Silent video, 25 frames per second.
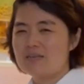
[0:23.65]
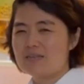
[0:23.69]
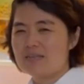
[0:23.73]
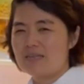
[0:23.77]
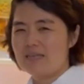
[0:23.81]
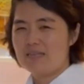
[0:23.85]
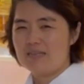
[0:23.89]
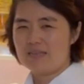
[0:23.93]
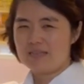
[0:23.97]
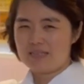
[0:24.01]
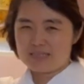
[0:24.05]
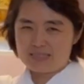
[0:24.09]

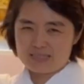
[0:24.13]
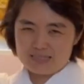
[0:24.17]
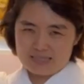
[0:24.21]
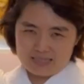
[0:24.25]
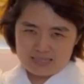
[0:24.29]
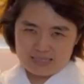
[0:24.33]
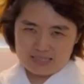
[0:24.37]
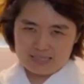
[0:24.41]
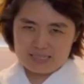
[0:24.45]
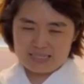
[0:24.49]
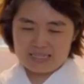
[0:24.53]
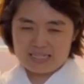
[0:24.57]
in this
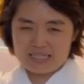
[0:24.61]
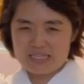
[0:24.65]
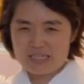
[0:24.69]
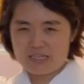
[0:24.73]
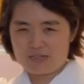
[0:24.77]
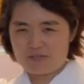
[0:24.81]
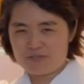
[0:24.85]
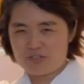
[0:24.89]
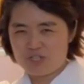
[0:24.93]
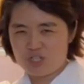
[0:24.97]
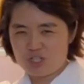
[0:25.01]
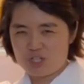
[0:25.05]
sea
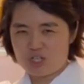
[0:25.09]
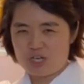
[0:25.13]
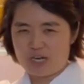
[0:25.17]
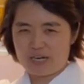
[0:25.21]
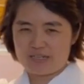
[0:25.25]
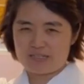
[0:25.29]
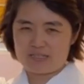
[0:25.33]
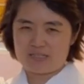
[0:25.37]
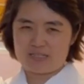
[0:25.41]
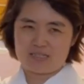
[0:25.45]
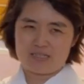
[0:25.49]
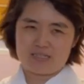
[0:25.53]
of
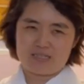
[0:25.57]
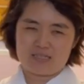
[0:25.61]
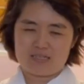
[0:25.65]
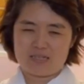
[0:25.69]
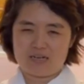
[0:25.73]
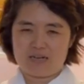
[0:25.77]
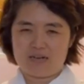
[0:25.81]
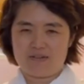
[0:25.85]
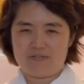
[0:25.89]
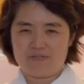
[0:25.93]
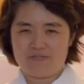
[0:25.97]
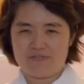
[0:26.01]
sharks
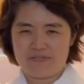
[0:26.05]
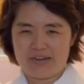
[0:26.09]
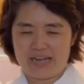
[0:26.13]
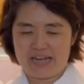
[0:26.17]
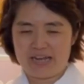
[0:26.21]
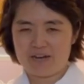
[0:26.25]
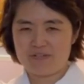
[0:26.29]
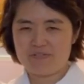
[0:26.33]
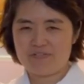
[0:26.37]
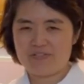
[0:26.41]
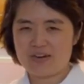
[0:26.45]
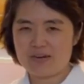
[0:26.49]
of
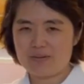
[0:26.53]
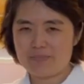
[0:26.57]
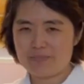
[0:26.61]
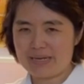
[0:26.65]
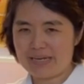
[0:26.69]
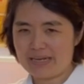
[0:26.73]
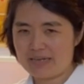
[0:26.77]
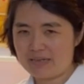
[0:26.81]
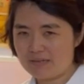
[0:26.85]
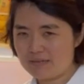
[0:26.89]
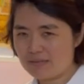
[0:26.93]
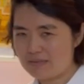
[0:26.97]
alpha
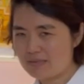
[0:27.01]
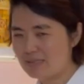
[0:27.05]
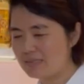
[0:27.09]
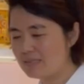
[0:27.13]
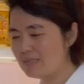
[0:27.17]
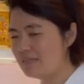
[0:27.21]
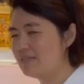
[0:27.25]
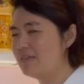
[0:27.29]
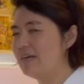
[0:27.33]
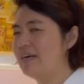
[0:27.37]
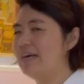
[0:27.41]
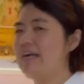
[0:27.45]
males,
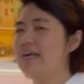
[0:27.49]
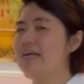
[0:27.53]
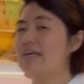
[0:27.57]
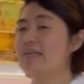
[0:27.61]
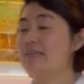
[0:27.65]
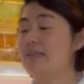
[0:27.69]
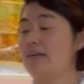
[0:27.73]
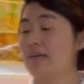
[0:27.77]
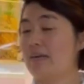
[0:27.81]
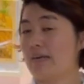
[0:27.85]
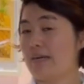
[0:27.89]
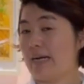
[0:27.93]
right?
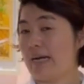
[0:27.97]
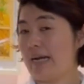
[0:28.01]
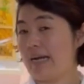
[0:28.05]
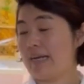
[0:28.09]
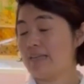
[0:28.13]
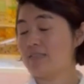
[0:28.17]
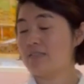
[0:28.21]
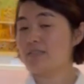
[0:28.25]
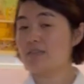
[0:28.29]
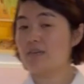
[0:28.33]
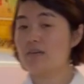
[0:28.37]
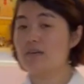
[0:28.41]
Okay,
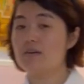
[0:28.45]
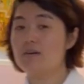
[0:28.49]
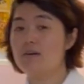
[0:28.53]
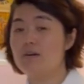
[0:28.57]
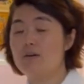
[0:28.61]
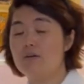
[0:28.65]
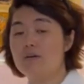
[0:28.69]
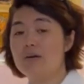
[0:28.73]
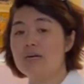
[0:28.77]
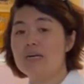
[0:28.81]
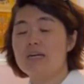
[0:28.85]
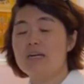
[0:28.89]
so